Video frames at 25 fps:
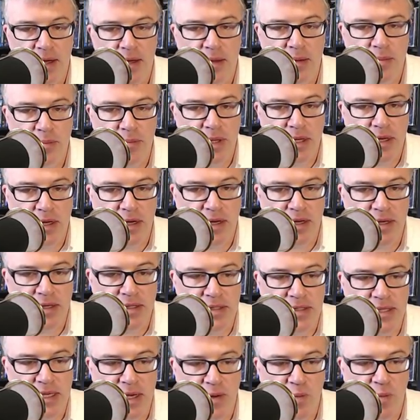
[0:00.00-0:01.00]

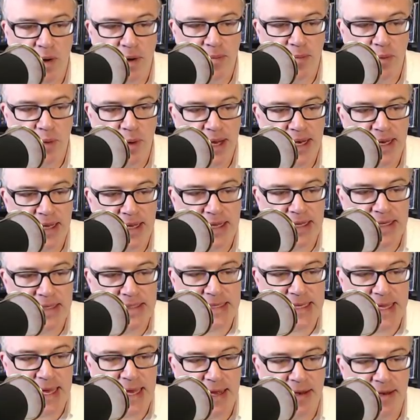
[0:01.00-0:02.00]
because at one point it
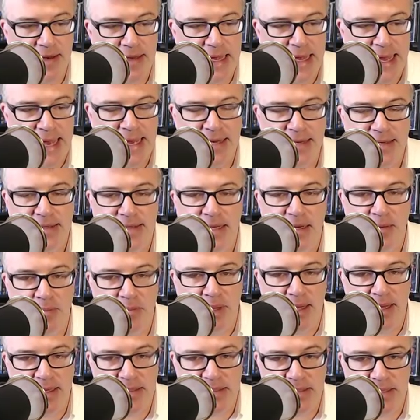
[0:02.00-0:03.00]
contained 18
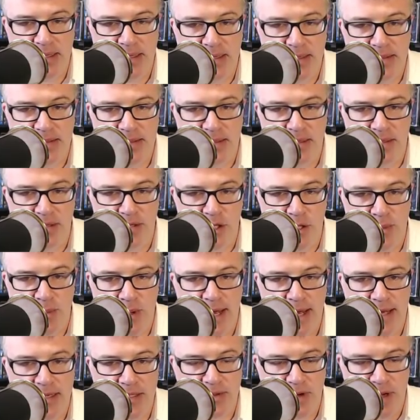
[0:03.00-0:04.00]
blessings, and
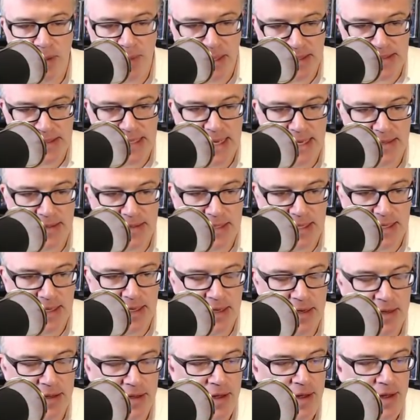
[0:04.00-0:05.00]
Shemona Esrei means
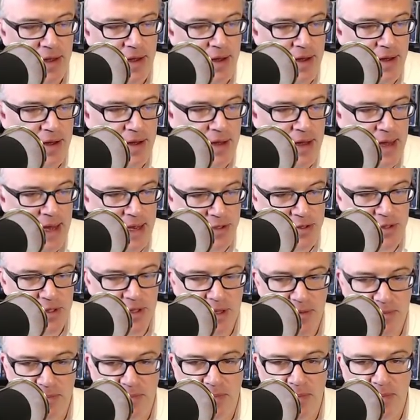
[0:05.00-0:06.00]
18.
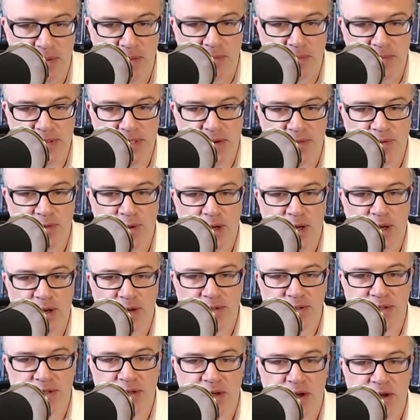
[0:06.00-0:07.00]
Actually, several
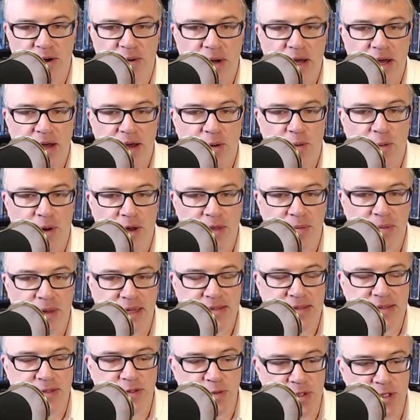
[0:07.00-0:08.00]
years ago, one of the
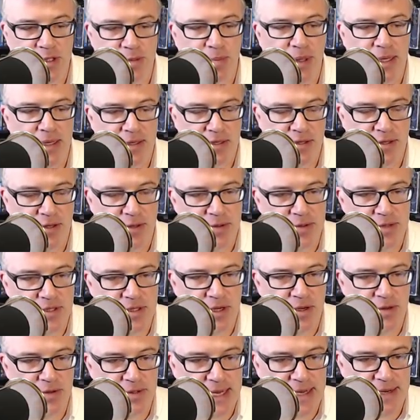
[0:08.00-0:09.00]
blessings was split in 2,
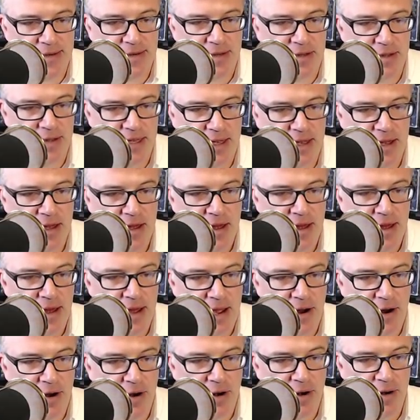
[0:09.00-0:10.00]
so technically
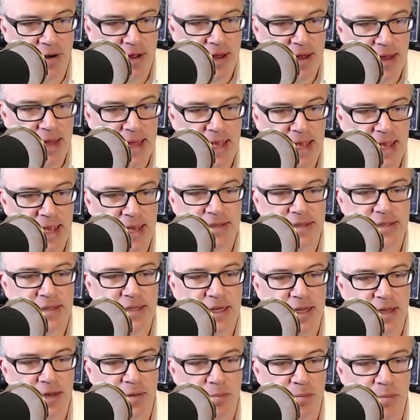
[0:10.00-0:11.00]
our
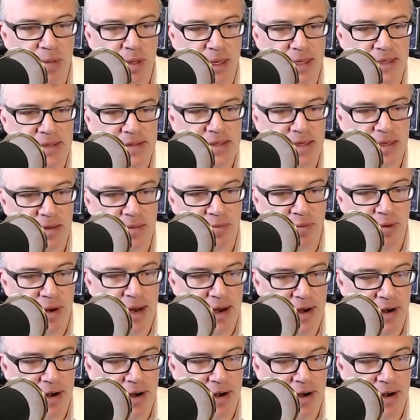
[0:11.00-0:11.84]
18 blessing prayer